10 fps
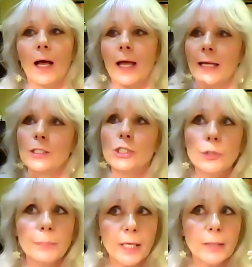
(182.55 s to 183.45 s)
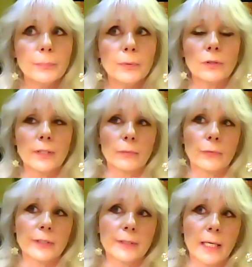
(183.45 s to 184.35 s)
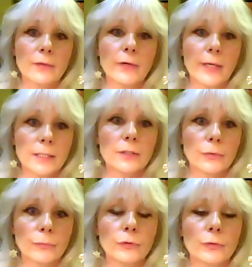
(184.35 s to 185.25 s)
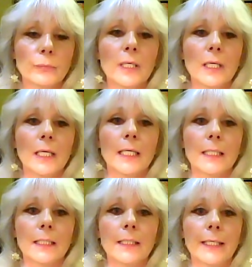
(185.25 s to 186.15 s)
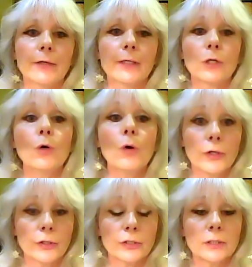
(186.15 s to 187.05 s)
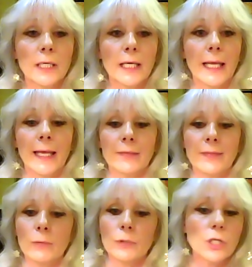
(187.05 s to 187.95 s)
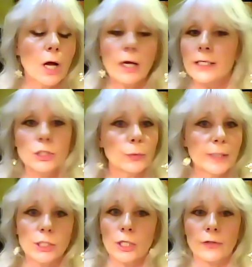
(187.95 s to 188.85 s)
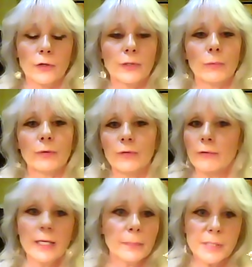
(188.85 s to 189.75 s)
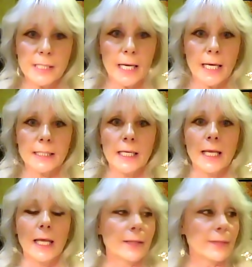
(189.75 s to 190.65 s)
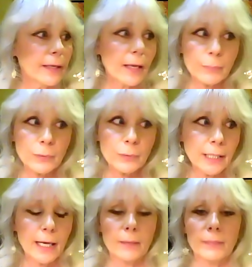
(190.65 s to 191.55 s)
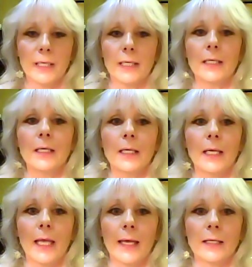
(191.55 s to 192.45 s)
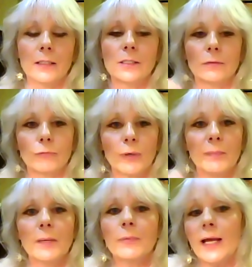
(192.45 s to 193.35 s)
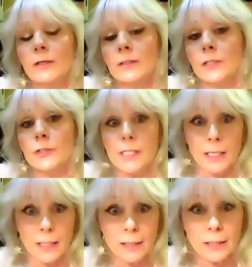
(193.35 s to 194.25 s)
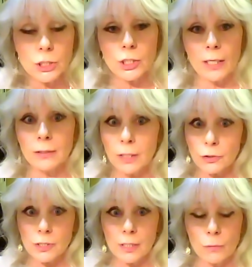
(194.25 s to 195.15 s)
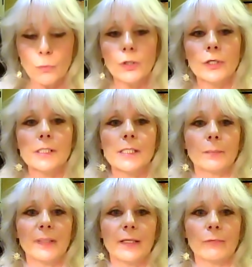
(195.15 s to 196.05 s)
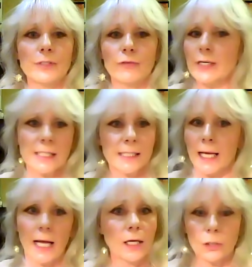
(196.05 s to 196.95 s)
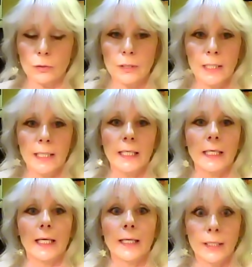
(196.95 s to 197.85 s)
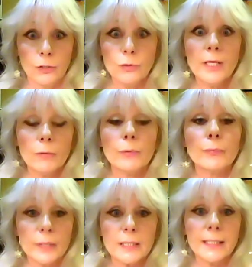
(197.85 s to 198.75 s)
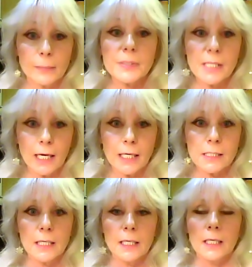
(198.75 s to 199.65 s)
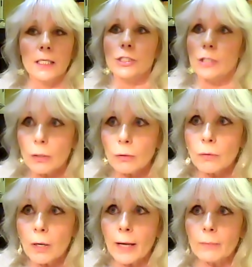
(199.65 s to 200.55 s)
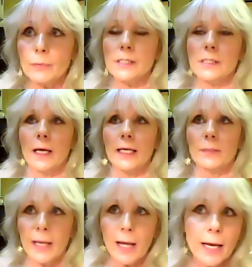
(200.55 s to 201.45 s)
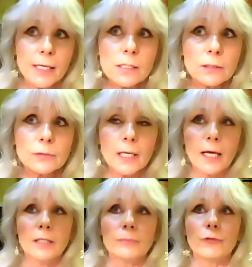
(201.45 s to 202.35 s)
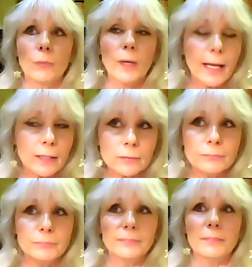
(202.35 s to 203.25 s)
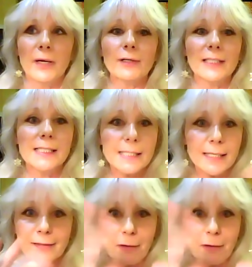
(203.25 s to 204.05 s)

I had two people that were at the other end of the room near a corner, and they were talking to each other, and they were very upset, and they kept looking at me. And remember, I don't understand English. I don't understand words, but there was very staccato, and I knew they were really upset. So I had my eyes glued on them for what I could barely see.